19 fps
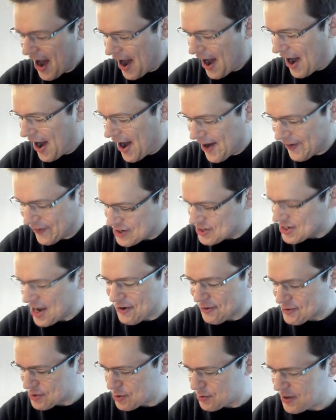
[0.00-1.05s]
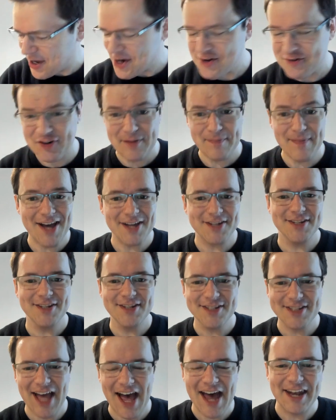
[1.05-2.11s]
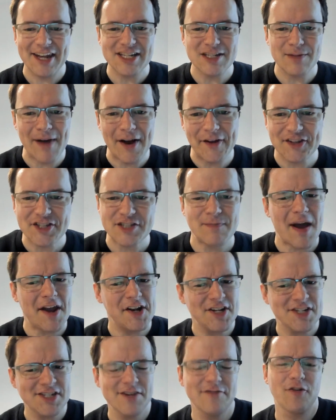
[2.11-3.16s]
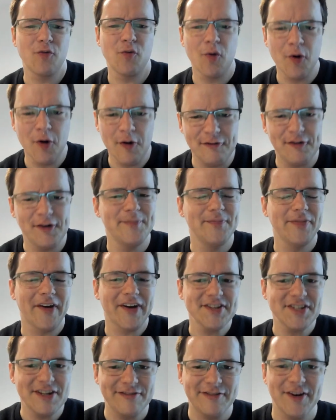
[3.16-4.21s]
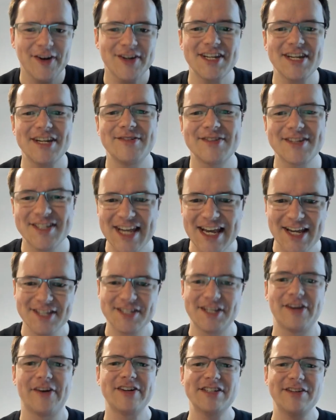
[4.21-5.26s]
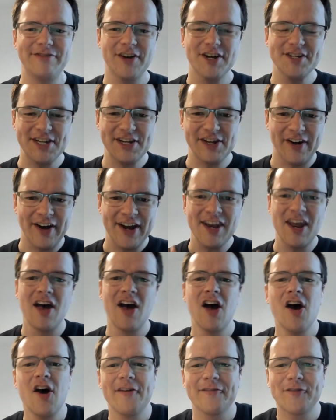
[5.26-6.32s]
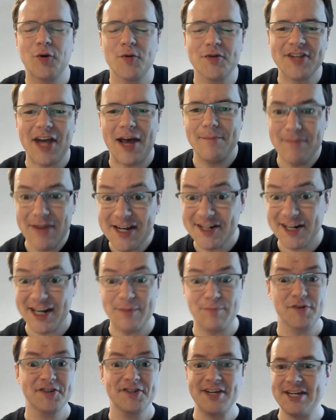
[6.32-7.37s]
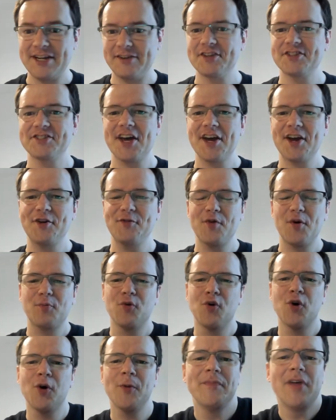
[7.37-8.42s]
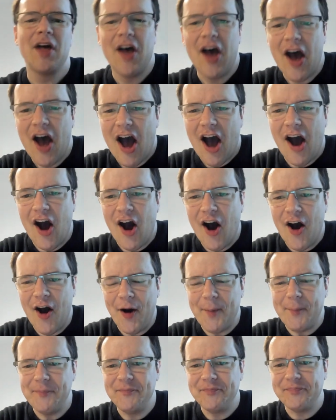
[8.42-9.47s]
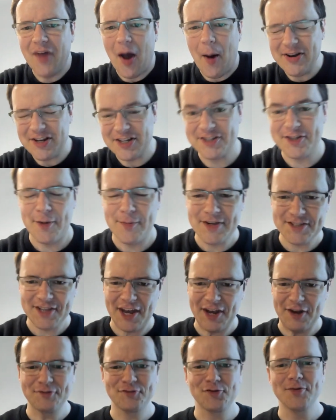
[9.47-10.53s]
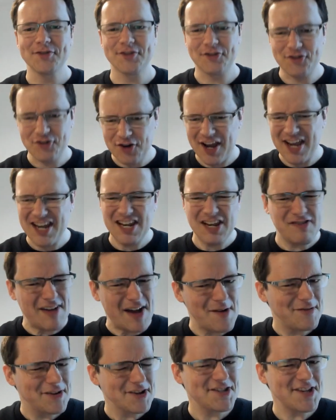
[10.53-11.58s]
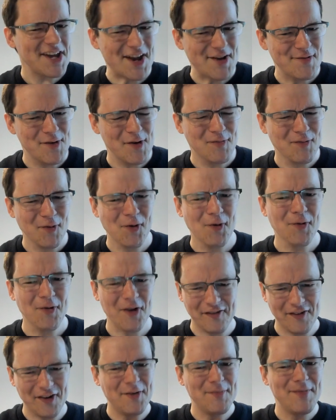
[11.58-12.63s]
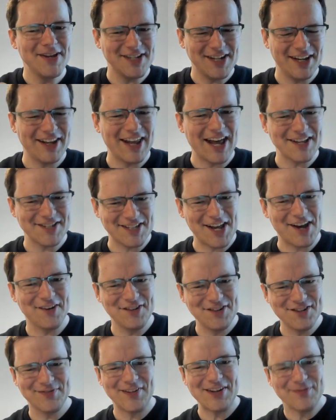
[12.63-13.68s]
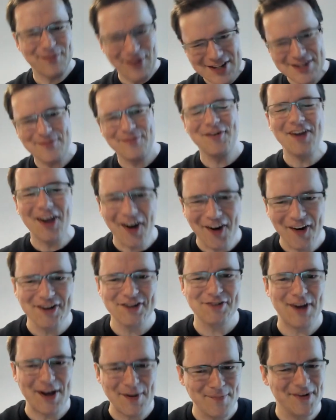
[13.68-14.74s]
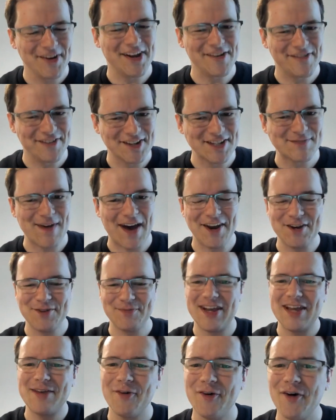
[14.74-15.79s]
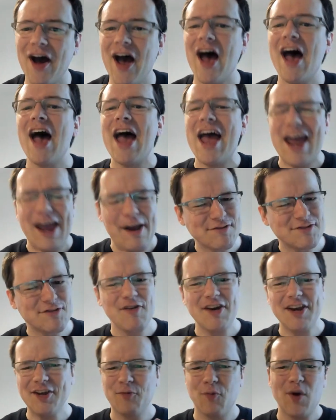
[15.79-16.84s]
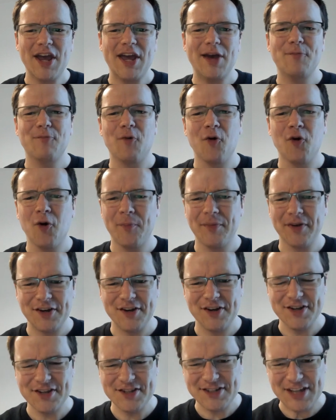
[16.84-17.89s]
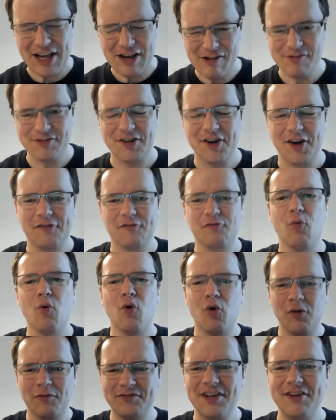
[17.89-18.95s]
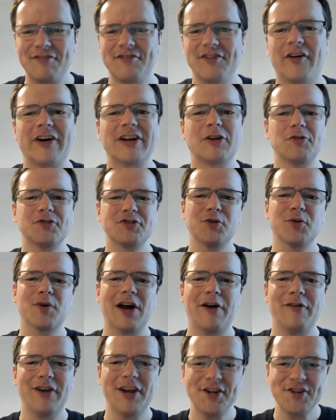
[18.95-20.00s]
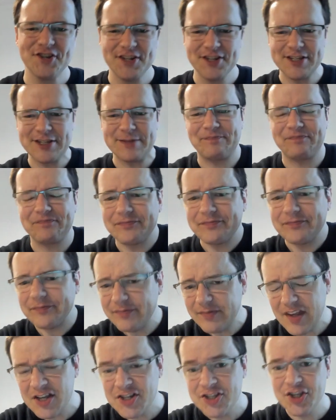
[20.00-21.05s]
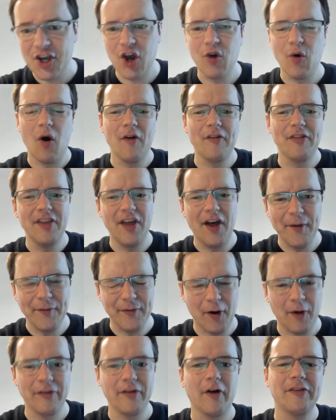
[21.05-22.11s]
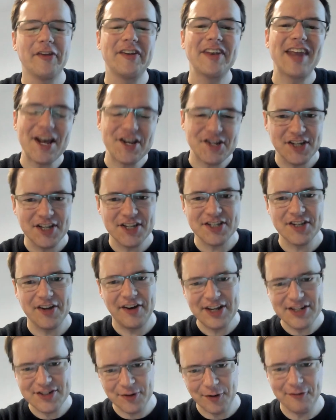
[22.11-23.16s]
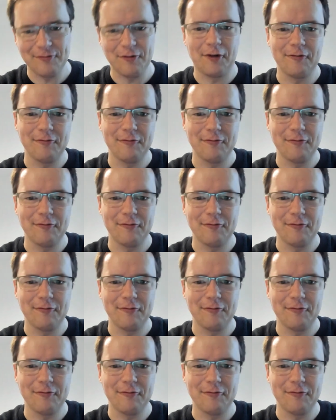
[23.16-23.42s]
The channel is called History Matters and it's about the Spanish Civil War from 1936 to 1939. Of course, that immediately preceded the Second World War. To some extent, it was almost a training ground for the Second World War, although initially that sounds, that's a pretty harsh way of putting it for the Spanish people. It was a really weird war because it was a kind of war of different ideological coalitions. So on the nationalist side, on